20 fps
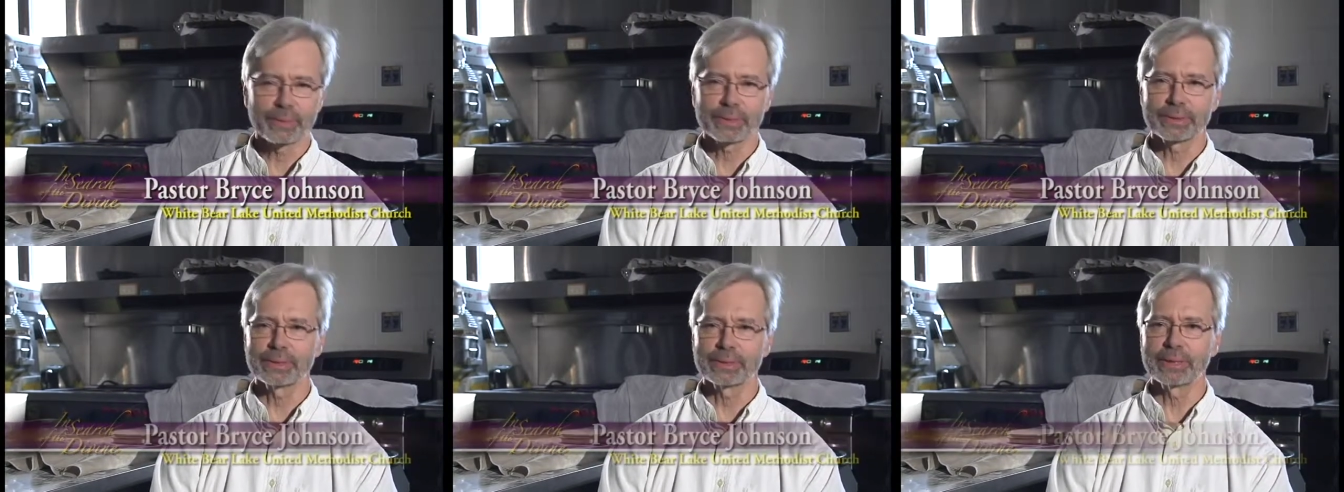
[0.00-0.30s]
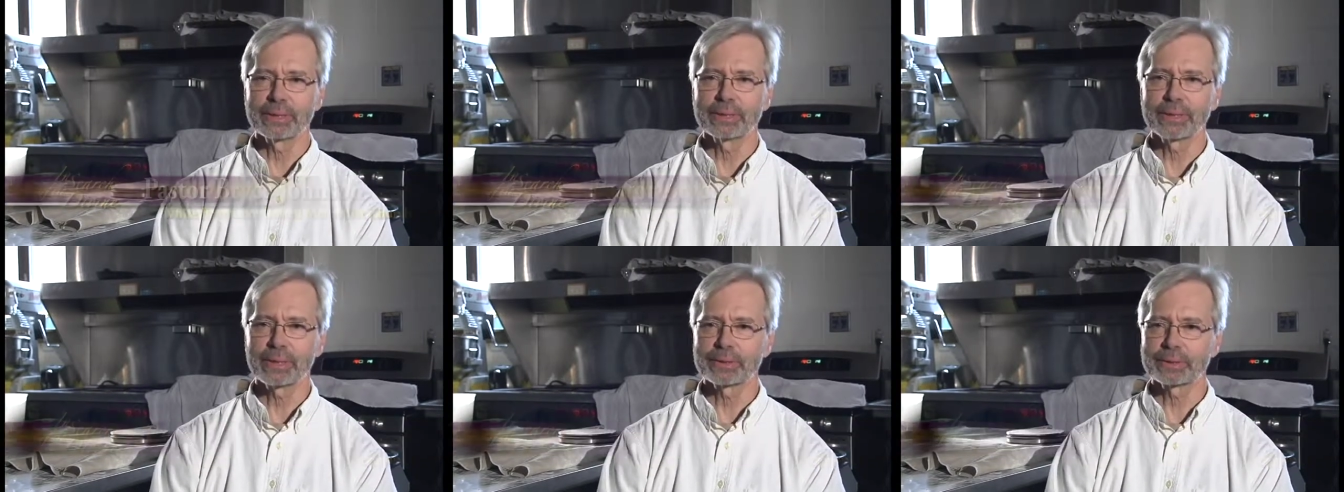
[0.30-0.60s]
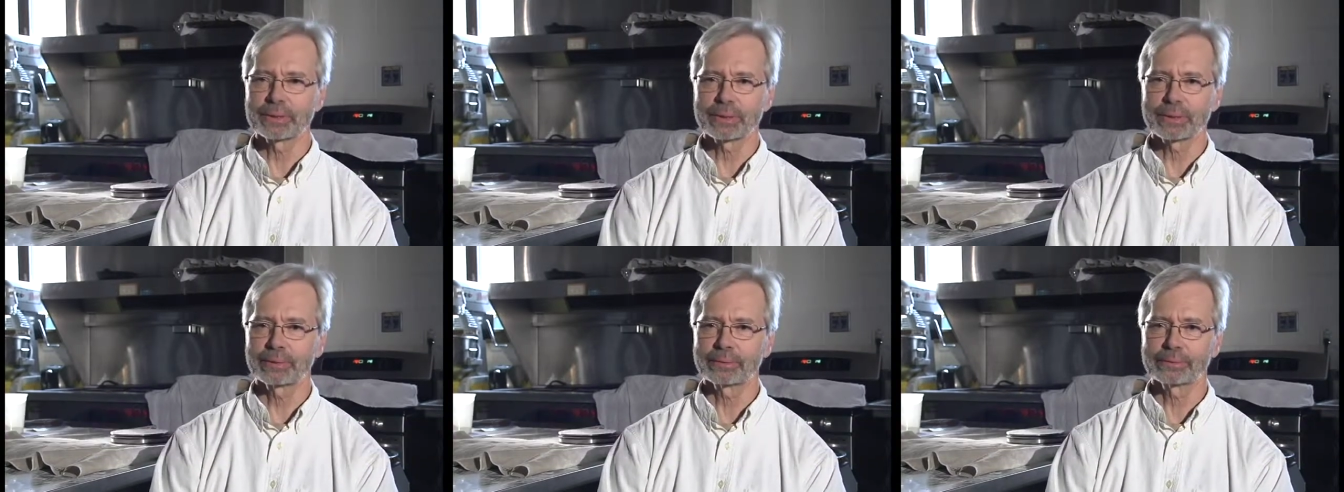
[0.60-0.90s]
a
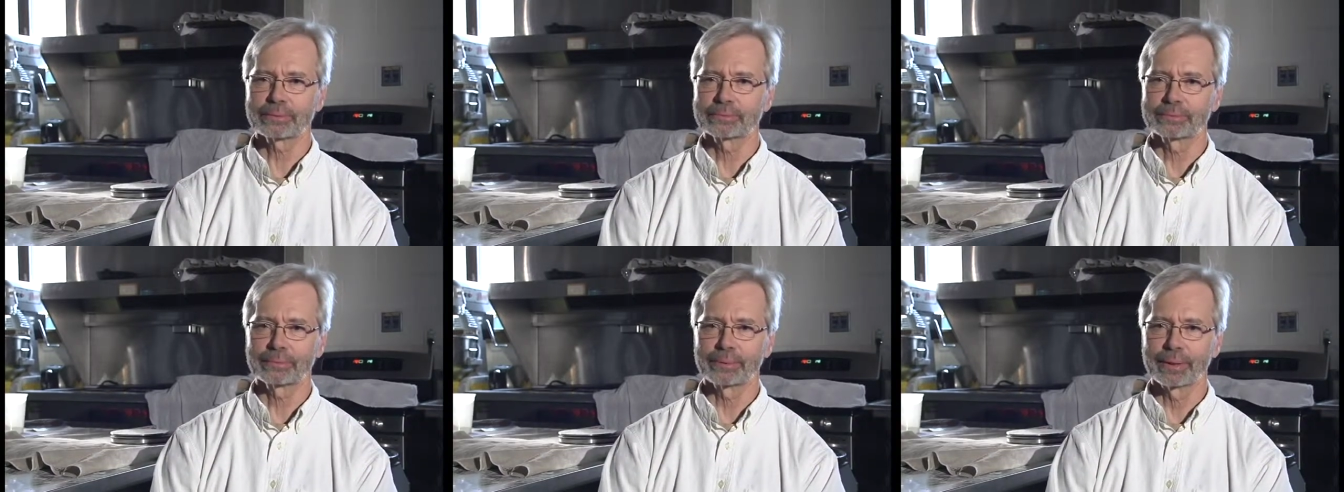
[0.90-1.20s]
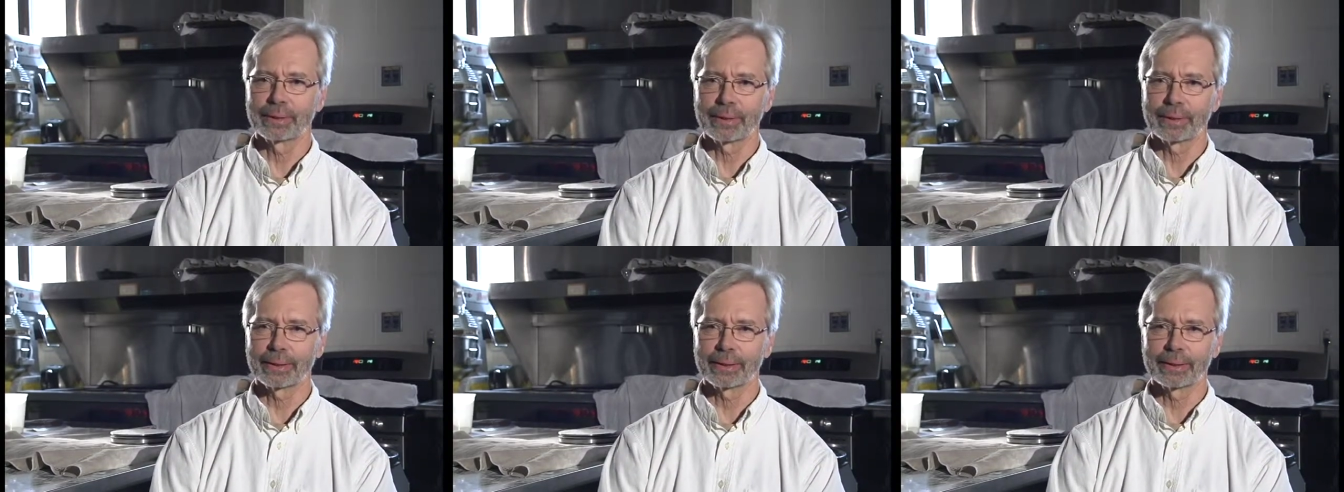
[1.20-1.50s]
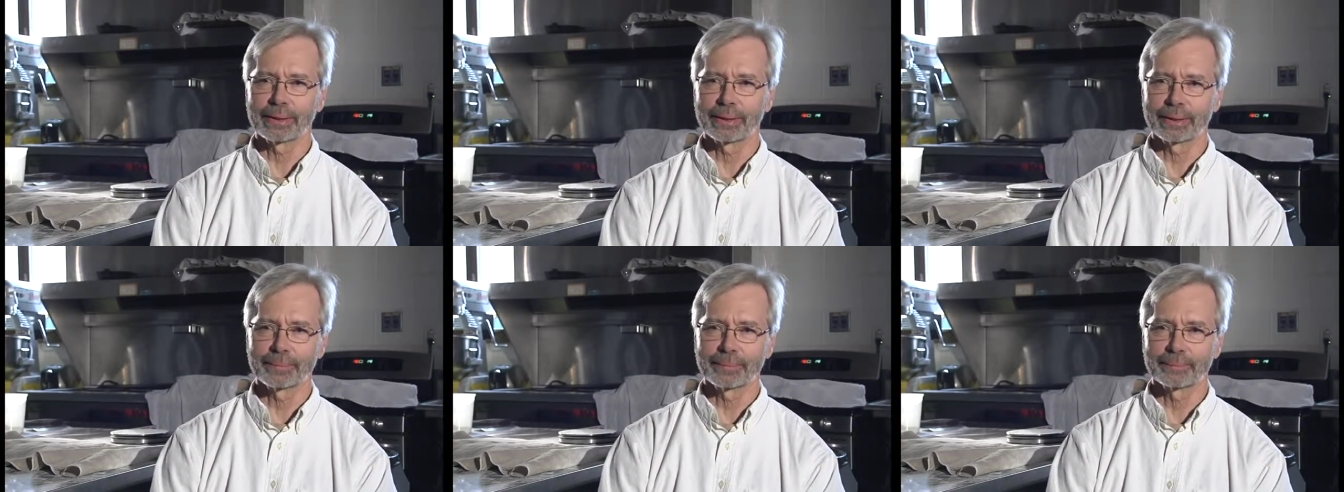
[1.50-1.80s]
teenager, and
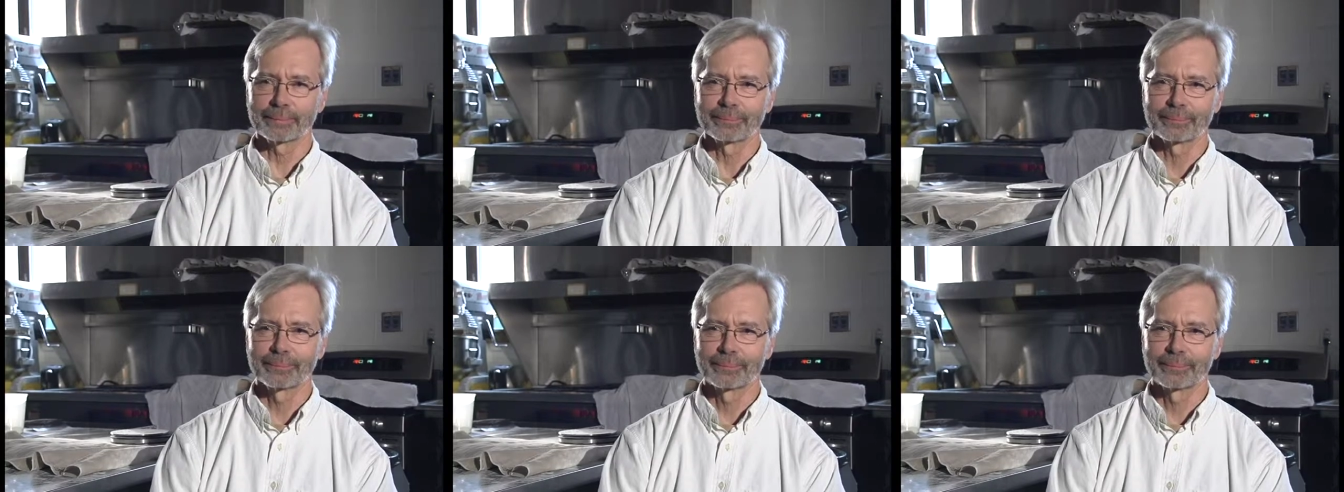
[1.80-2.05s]
I